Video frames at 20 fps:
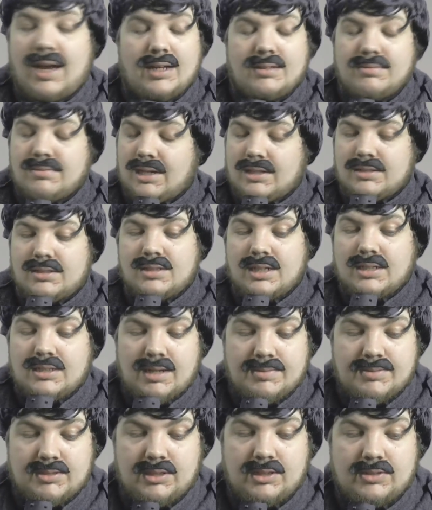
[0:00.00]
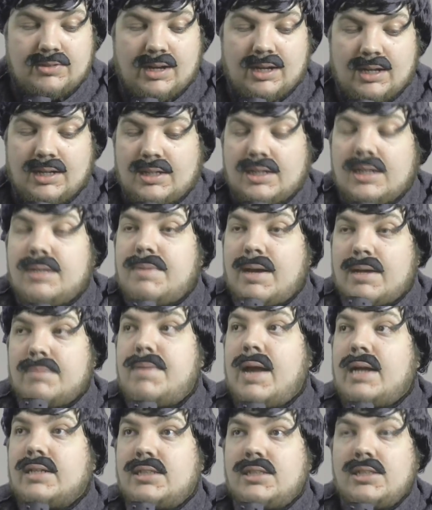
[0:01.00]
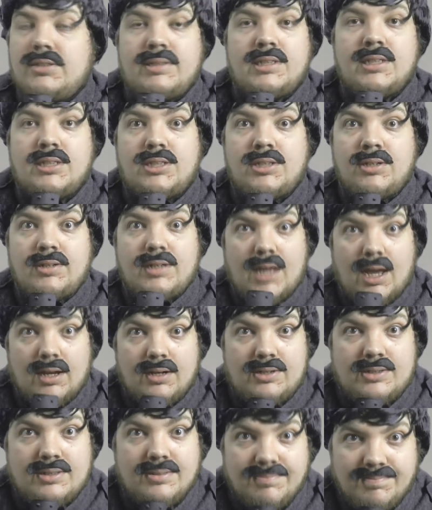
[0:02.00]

Great. No, it's absolutely great. Back to you in the studio.